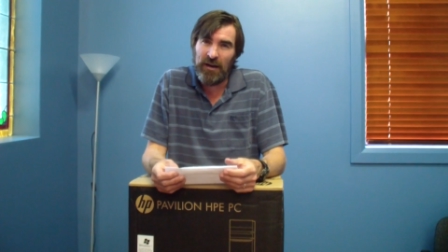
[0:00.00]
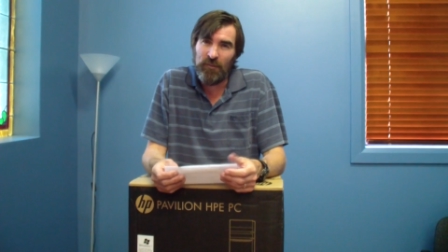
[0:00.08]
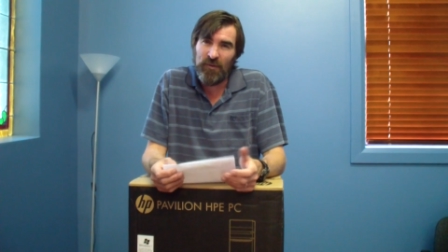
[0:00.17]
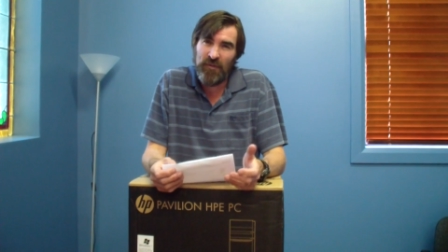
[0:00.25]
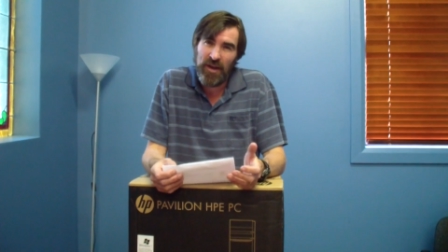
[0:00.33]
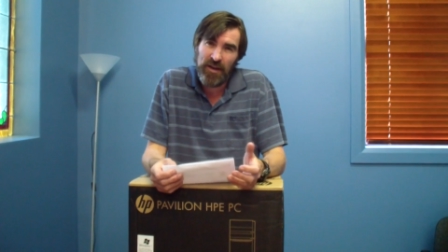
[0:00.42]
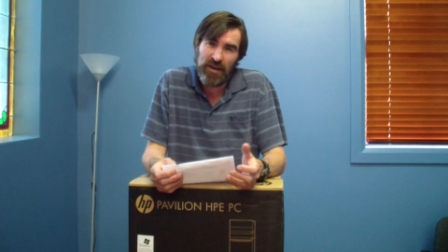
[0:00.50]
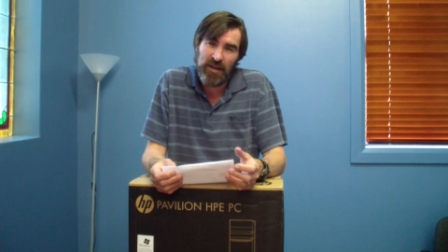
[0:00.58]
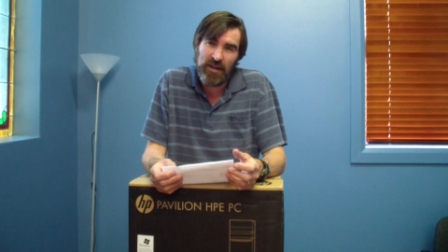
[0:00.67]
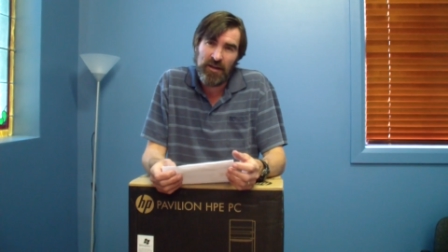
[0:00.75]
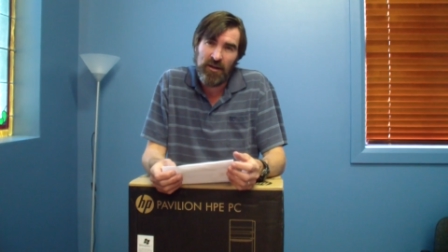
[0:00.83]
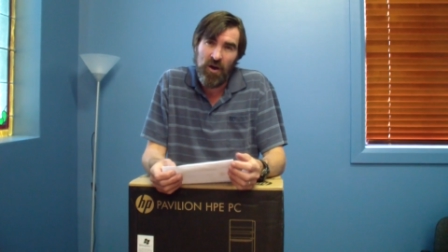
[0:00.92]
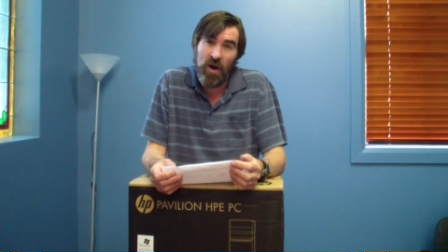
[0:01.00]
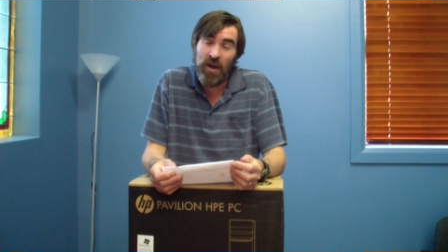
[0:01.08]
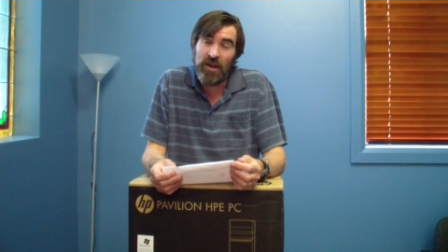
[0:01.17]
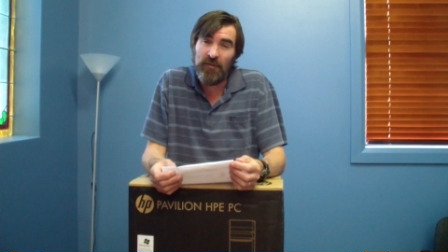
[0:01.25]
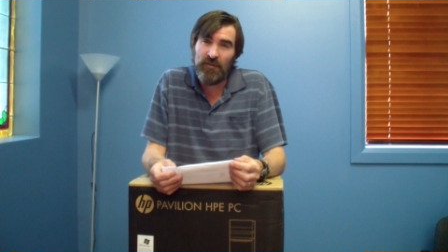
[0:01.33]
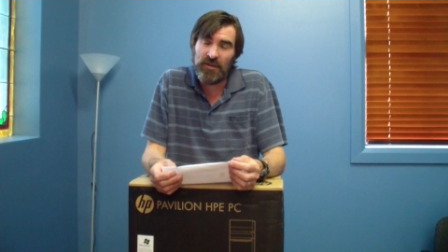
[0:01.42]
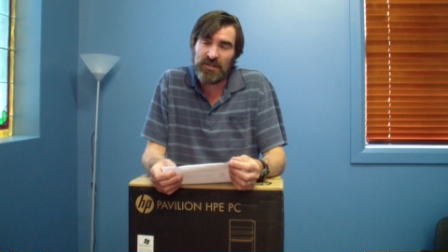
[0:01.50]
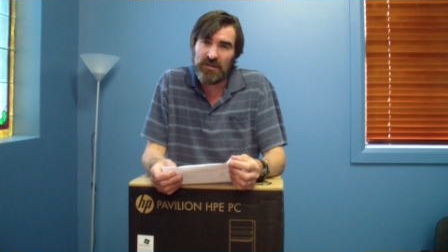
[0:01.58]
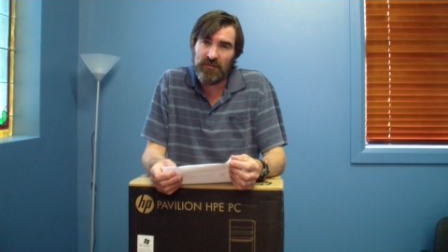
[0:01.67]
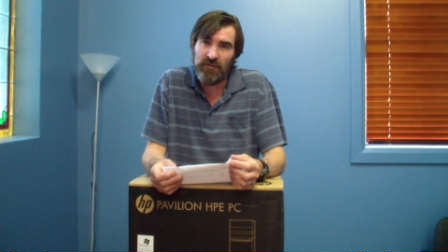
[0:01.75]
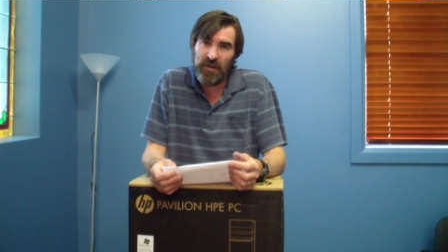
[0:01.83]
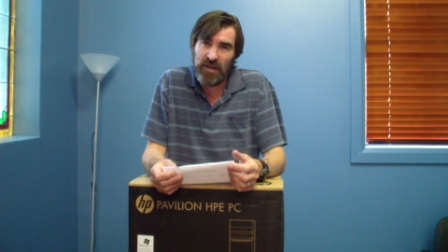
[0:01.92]
With editing high
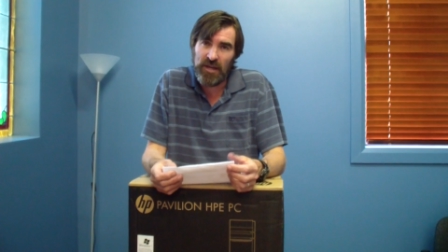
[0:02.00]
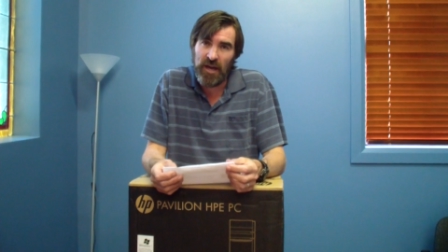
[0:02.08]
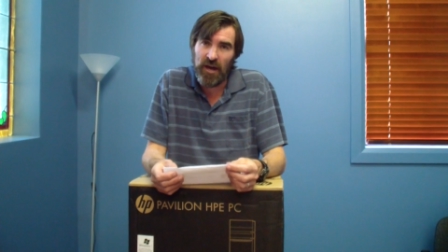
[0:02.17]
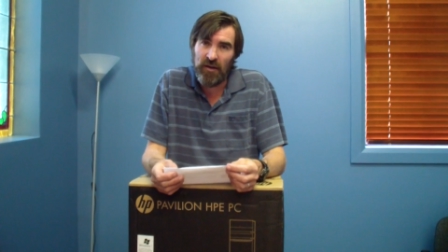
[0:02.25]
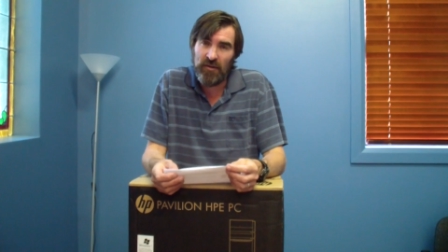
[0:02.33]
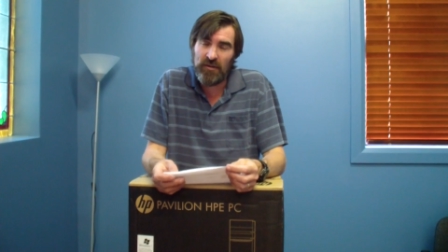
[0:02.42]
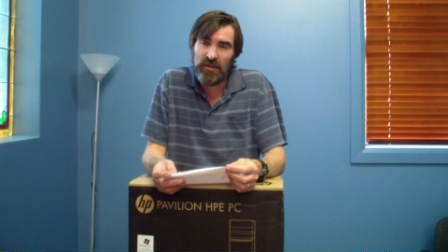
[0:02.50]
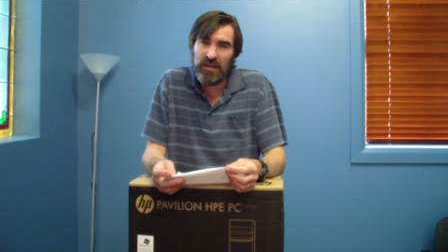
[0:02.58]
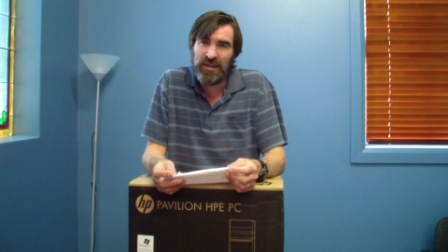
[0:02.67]
definition video,